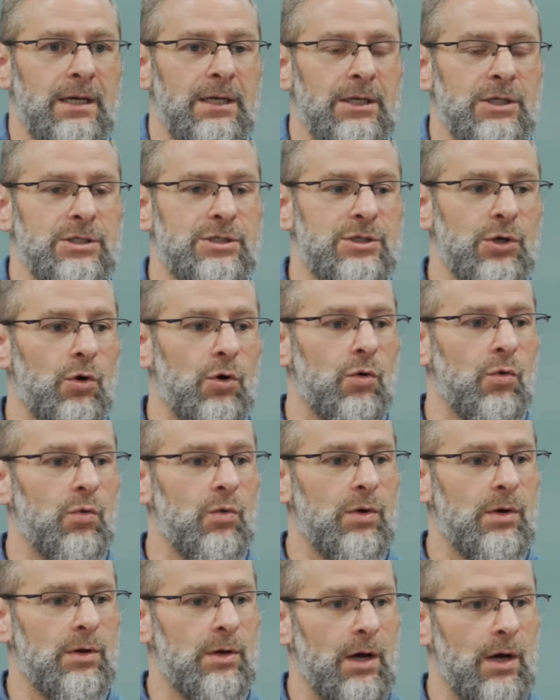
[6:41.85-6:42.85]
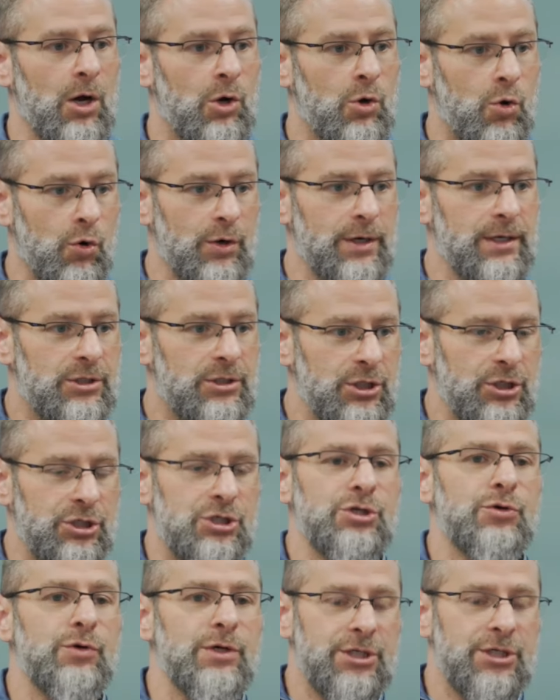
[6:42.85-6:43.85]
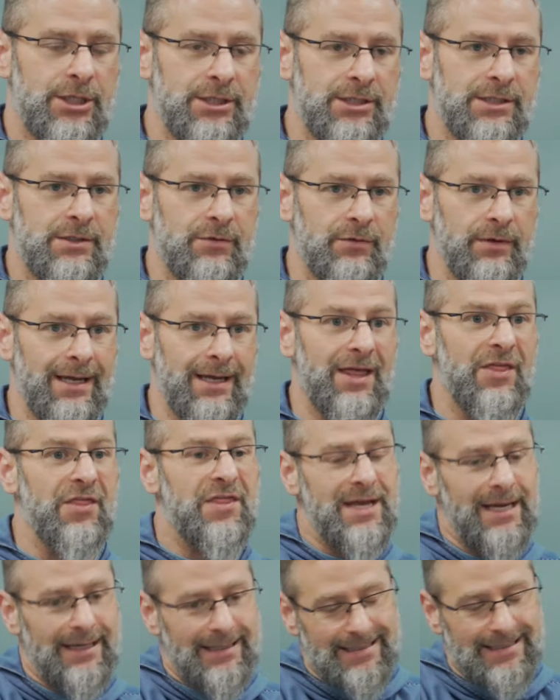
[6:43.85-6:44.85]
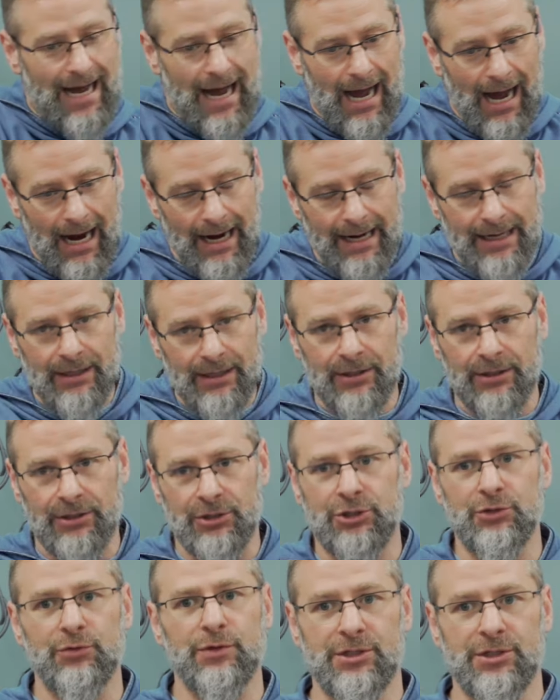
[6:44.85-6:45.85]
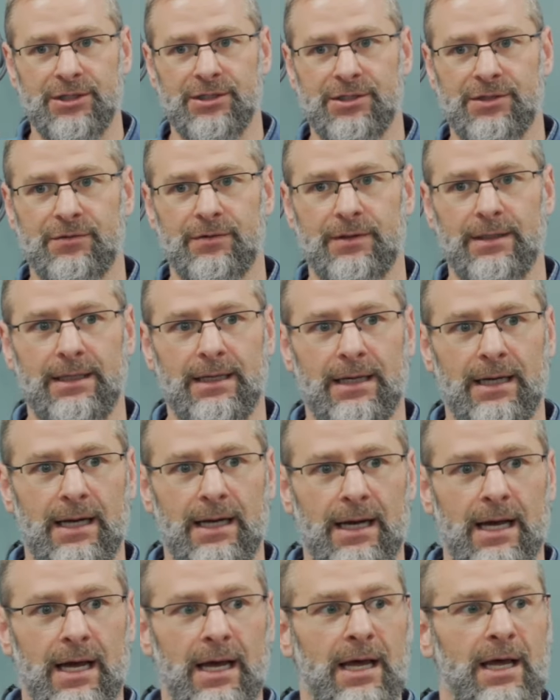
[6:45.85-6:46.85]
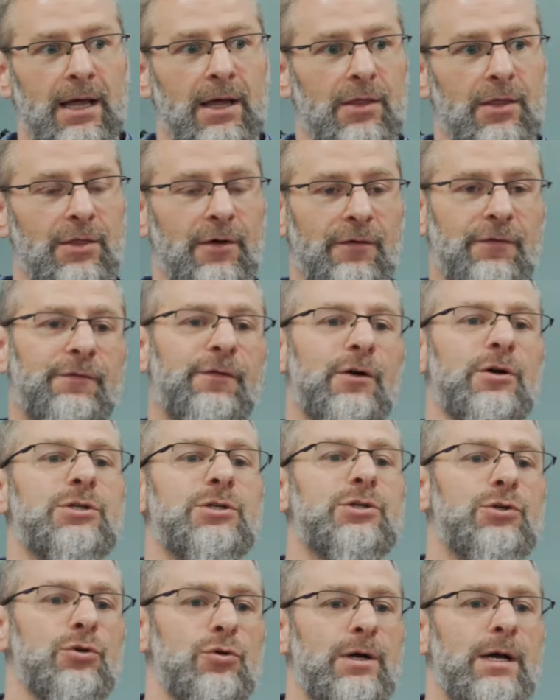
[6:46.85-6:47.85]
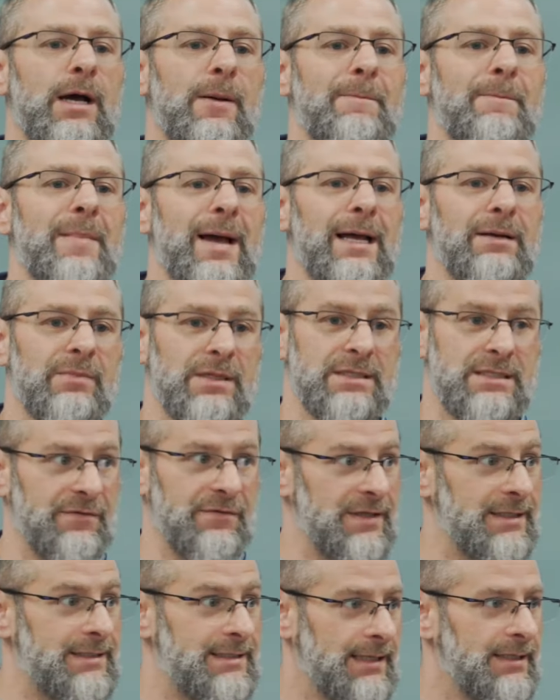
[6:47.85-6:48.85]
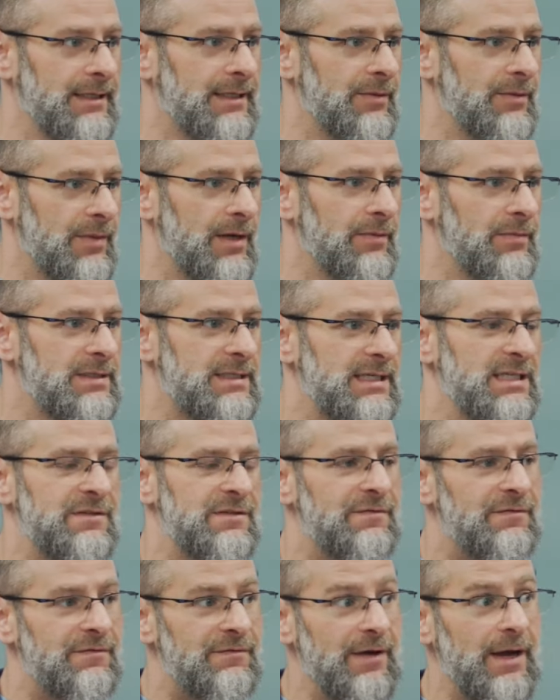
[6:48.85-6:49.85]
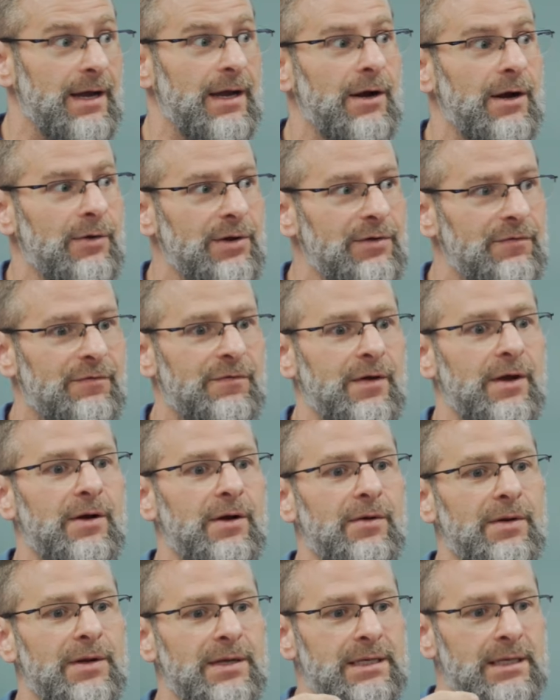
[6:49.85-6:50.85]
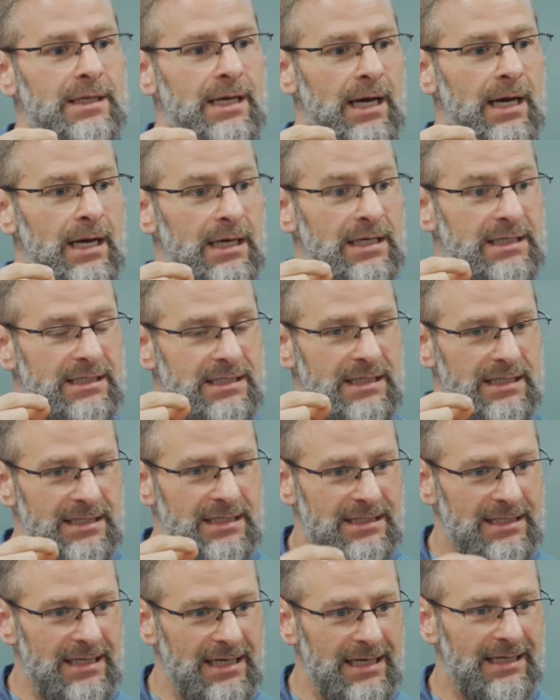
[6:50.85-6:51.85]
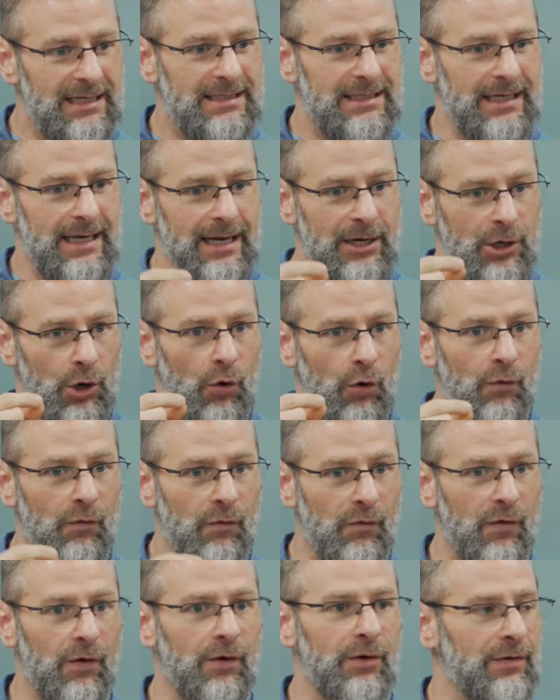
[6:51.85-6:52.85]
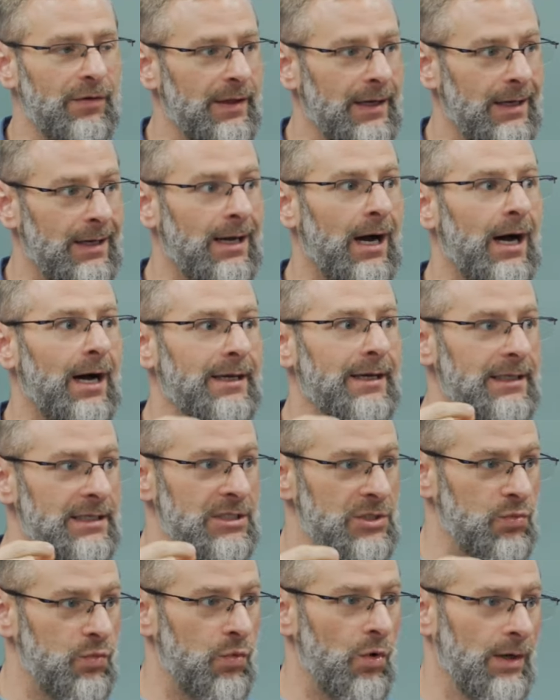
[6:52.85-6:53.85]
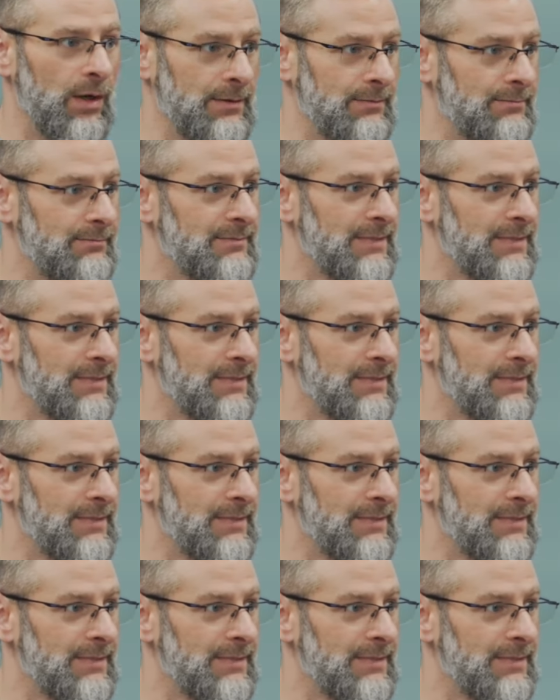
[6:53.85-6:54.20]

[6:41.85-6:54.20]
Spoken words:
So, according to Jewish history, the entire Jewish history, the first two commandments of the Ten Commandments is very, very succinct and overt that God is one.